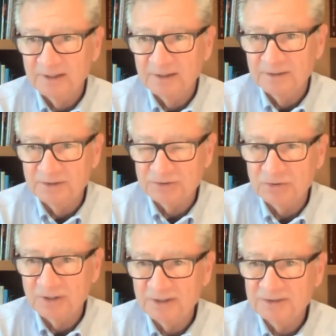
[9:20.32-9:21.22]
Does
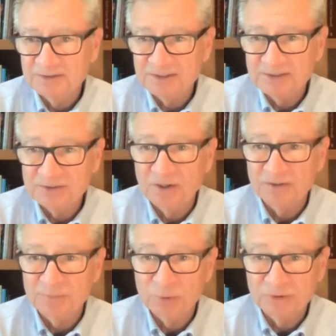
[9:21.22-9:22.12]
chronic disease
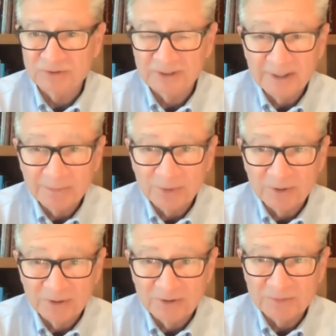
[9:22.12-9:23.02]
cause poor sleep,
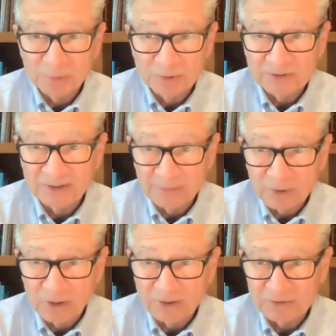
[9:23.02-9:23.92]
or does poor sleep
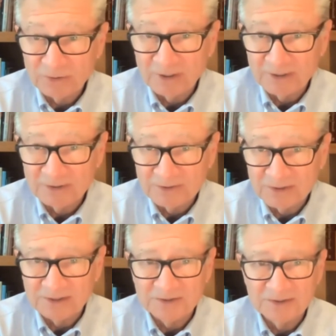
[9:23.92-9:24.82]
cause chronic
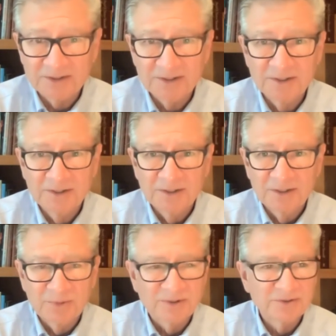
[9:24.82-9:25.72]
disease?
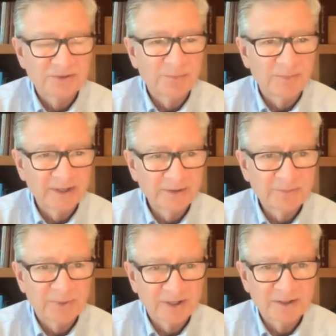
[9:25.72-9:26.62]
But there's a mounting
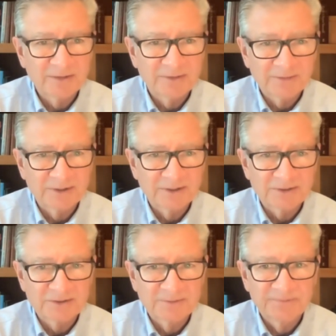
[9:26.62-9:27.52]
body of
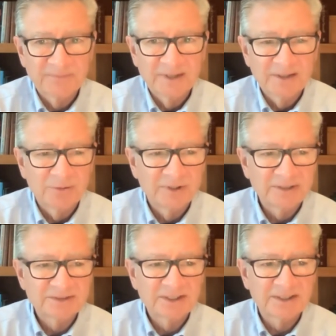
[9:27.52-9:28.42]
evidence that would
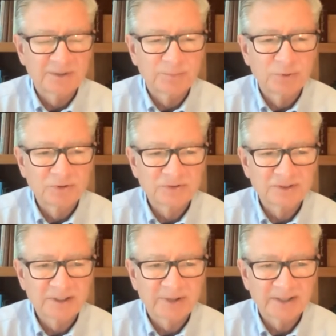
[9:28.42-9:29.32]
say that poor
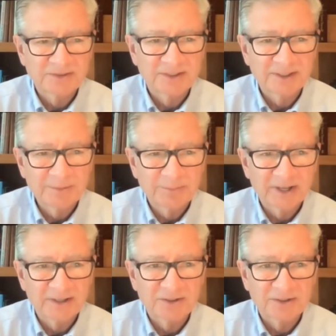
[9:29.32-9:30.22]
sleep has an
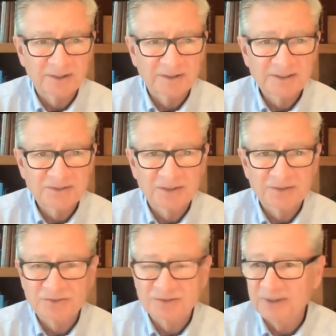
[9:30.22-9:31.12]
impact on, at least on
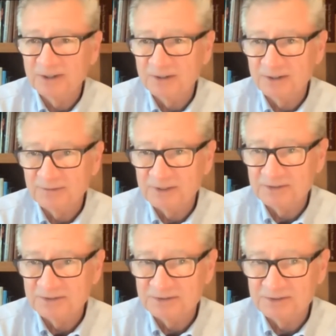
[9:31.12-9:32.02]
severity of these
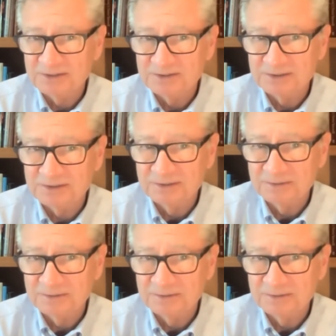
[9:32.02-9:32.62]
diseases,